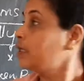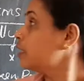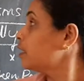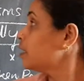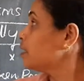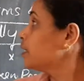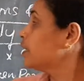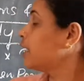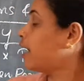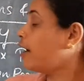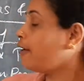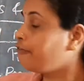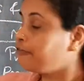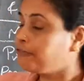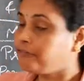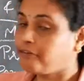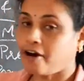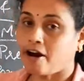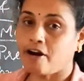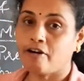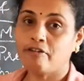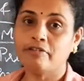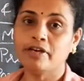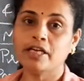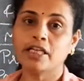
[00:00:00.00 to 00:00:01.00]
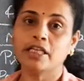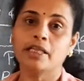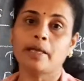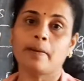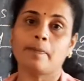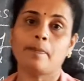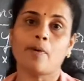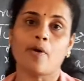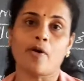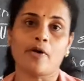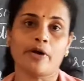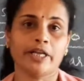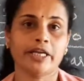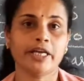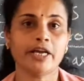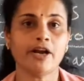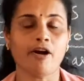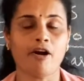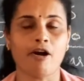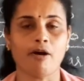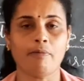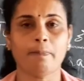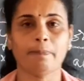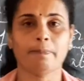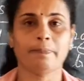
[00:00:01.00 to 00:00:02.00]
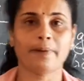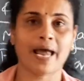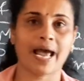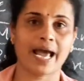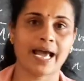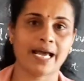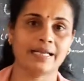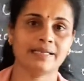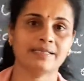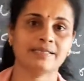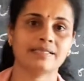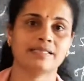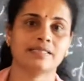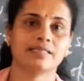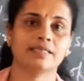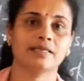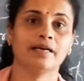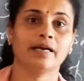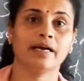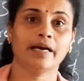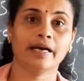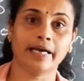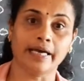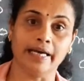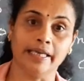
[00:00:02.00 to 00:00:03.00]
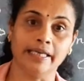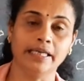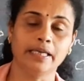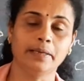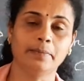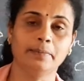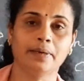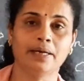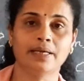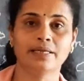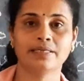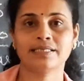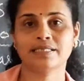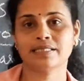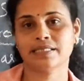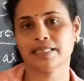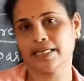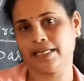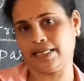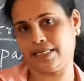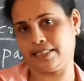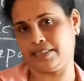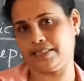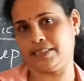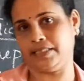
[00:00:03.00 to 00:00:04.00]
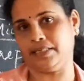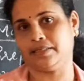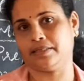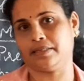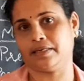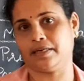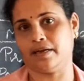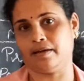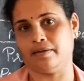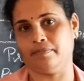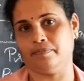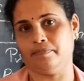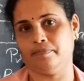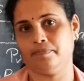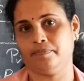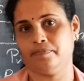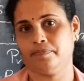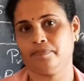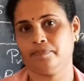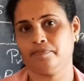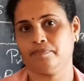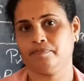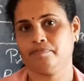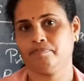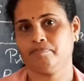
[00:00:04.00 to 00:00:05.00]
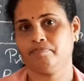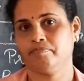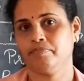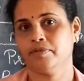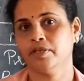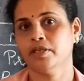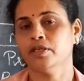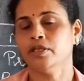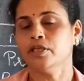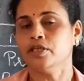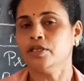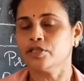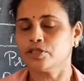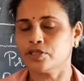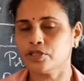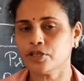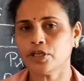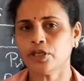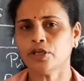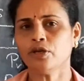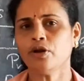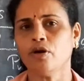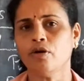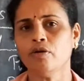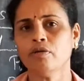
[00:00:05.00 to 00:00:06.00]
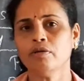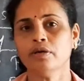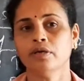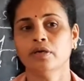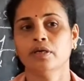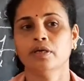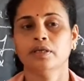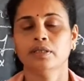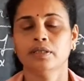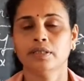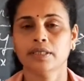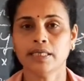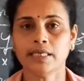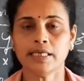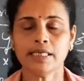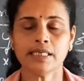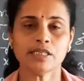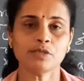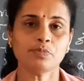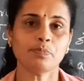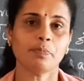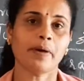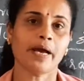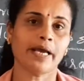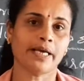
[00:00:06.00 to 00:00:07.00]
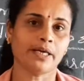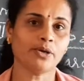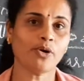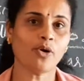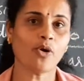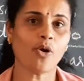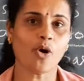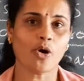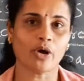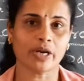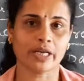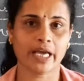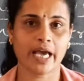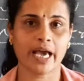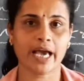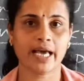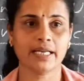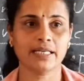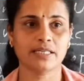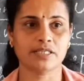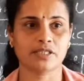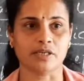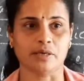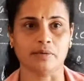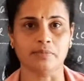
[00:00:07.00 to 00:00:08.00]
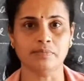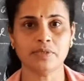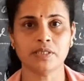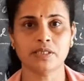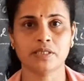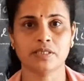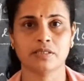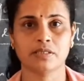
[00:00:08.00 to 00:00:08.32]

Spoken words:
They are found in the body of plants, animals, etc. So these microorganisms